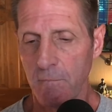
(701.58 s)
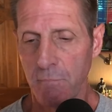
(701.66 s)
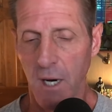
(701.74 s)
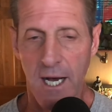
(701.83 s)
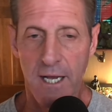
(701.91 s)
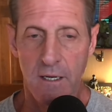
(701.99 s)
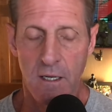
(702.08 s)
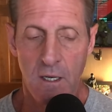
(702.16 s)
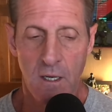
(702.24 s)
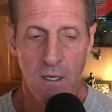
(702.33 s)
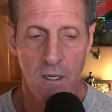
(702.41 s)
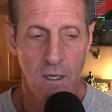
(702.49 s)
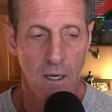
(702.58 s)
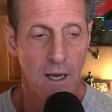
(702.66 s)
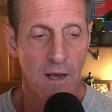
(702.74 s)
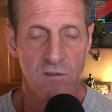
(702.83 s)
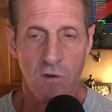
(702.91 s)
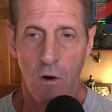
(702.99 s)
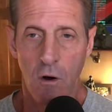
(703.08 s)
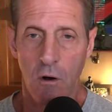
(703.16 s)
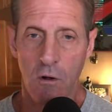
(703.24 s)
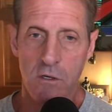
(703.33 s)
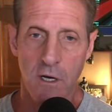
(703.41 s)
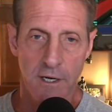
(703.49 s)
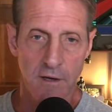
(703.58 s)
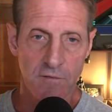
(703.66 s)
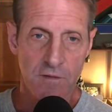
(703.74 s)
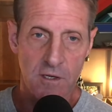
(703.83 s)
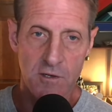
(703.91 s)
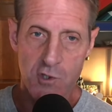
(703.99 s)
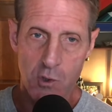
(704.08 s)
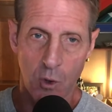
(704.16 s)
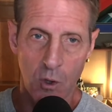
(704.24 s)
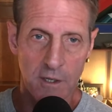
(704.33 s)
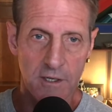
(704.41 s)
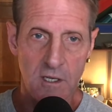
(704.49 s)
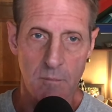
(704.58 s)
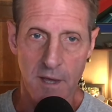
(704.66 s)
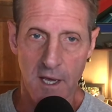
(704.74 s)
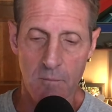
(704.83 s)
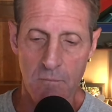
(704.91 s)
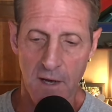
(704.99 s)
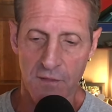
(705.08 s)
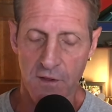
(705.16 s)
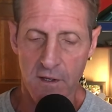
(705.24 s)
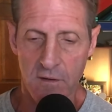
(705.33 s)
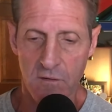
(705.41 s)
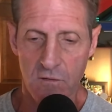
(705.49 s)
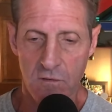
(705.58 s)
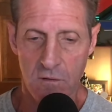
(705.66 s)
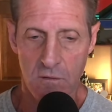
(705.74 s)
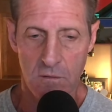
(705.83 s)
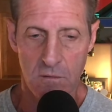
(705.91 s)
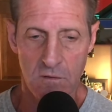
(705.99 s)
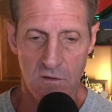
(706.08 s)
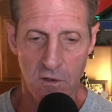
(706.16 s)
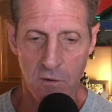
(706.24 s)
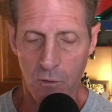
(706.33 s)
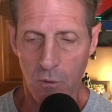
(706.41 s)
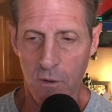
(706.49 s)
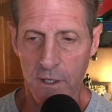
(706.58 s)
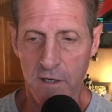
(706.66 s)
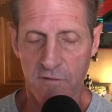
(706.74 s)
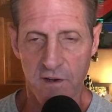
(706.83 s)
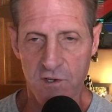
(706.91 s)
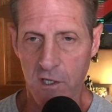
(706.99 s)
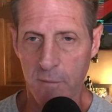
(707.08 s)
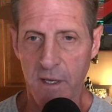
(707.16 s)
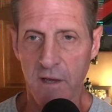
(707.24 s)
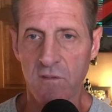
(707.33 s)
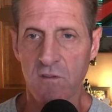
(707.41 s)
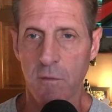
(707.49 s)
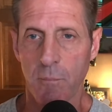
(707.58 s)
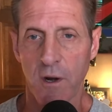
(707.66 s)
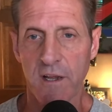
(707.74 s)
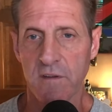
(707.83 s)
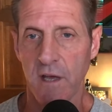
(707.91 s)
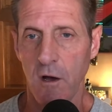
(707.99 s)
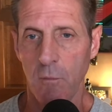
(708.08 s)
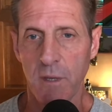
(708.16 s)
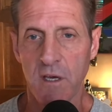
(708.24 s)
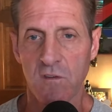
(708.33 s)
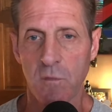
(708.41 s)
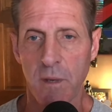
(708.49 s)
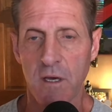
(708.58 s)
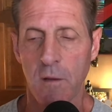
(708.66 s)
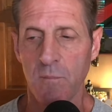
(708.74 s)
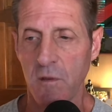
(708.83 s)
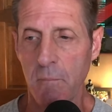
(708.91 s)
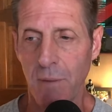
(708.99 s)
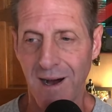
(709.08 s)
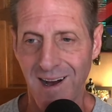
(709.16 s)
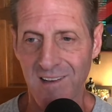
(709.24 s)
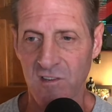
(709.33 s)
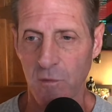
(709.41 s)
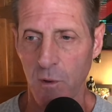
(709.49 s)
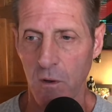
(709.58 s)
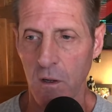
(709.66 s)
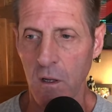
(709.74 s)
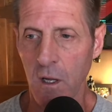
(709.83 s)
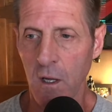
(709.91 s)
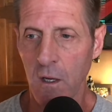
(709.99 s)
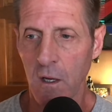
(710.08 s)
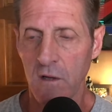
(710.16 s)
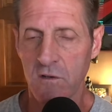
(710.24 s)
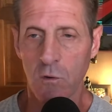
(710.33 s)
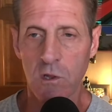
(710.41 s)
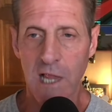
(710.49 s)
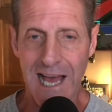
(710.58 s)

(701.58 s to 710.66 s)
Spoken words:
but as all kind of control and command methods do, it eventually begins to break down because it becomes impossible to